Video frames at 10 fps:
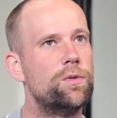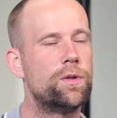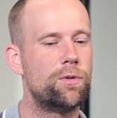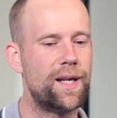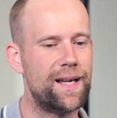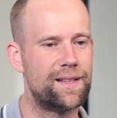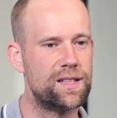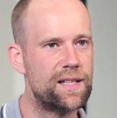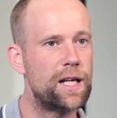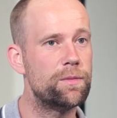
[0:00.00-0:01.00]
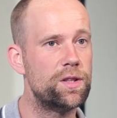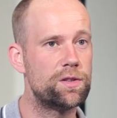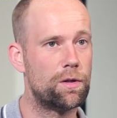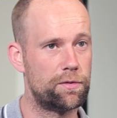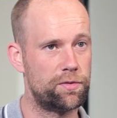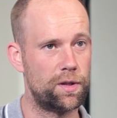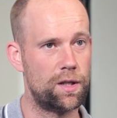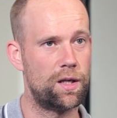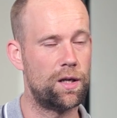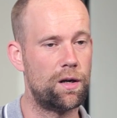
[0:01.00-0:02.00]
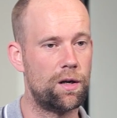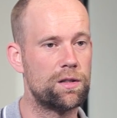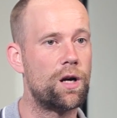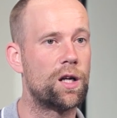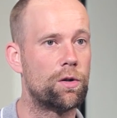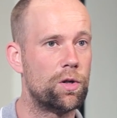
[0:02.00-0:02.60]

to create segments of uh, our target